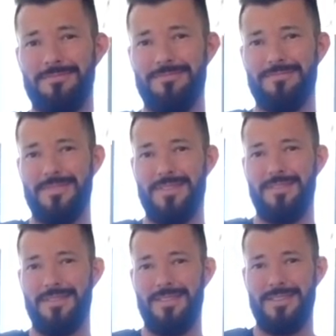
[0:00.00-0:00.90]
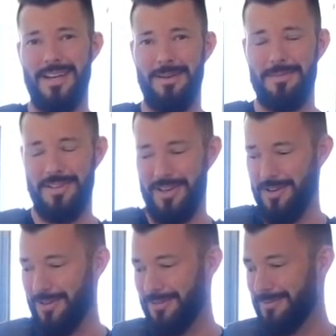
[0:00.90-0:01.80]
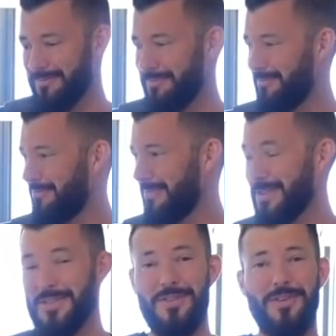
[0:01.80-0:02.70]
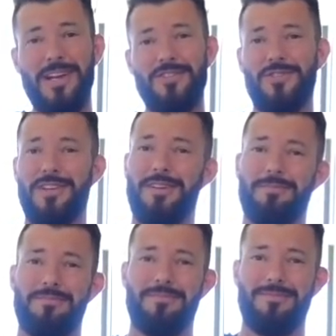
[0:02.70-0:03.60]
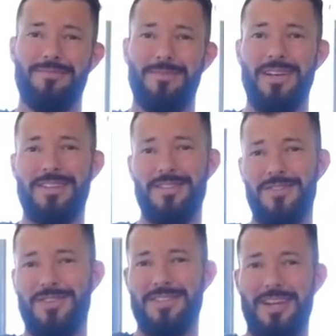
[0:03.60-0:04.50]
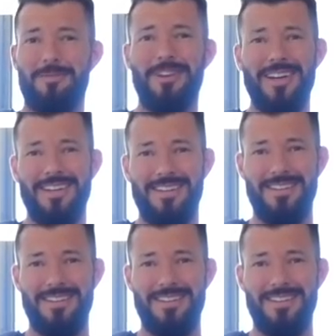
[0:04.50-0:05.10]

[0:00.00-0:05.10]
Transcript: Carrying, Presley in the carrier. Go. This was a great She's trip. so happy. We had such a good time, right?